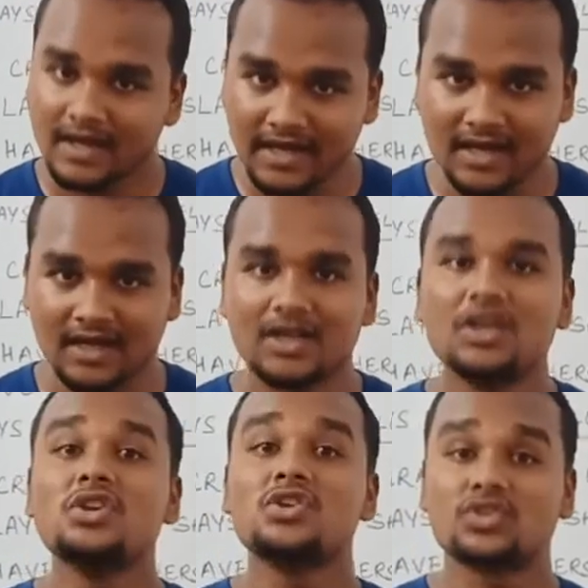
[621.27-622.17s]

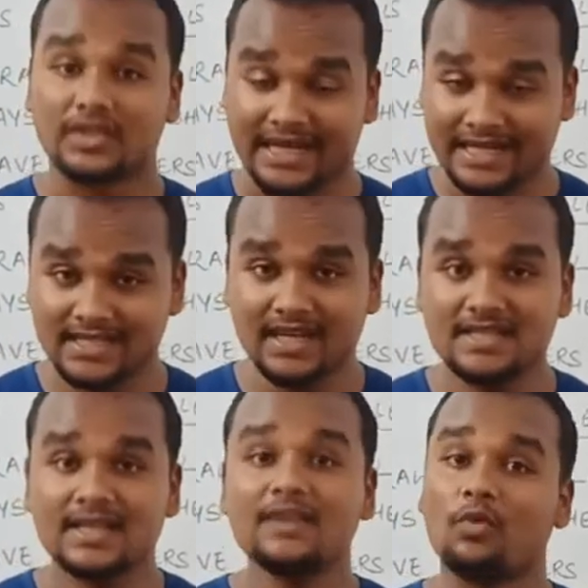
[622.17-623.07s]
Clear? So that is the
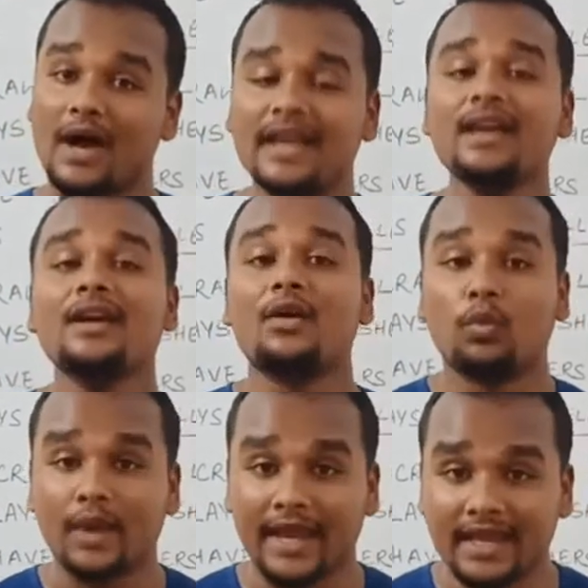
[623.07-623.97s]
reason
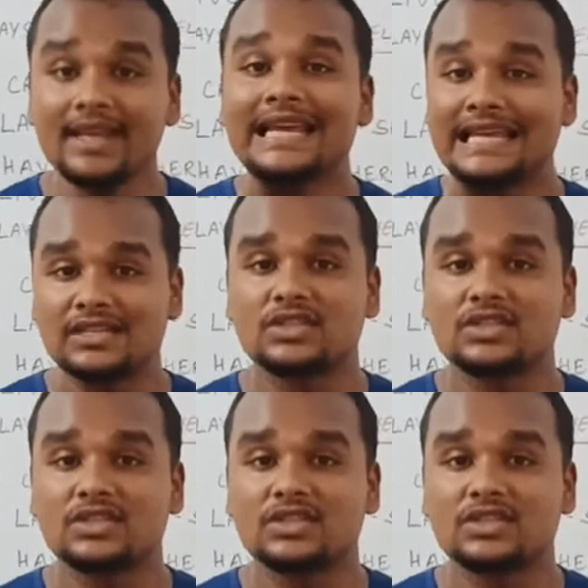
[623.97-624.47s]
why whale